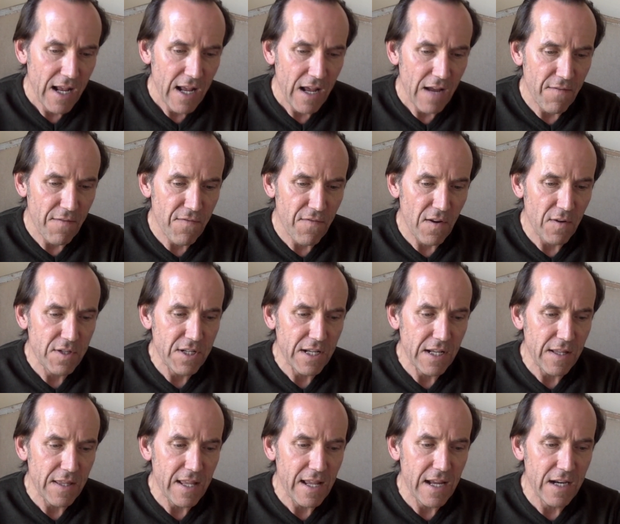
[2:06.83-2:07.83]
and floating
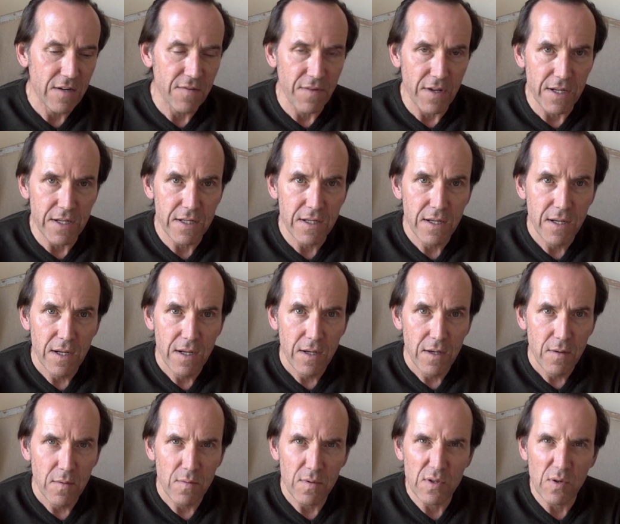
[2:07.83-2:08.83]
at the end of it
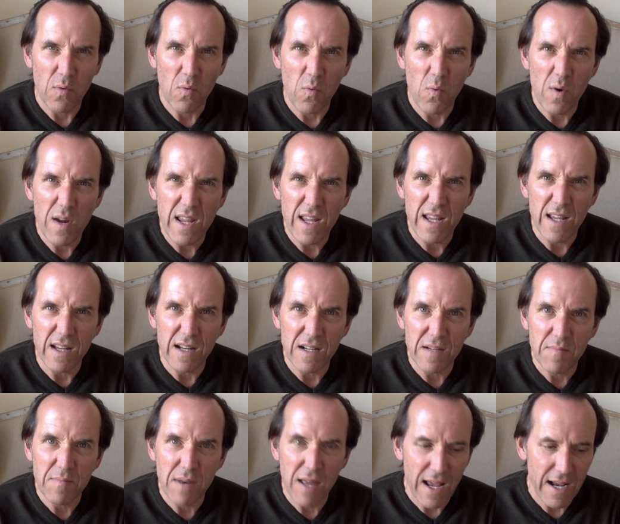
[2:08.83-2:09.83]
was a weird
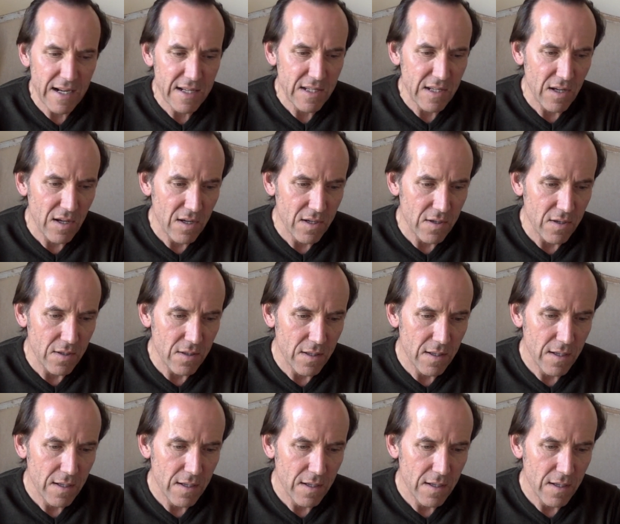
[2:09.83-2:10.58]
black circle.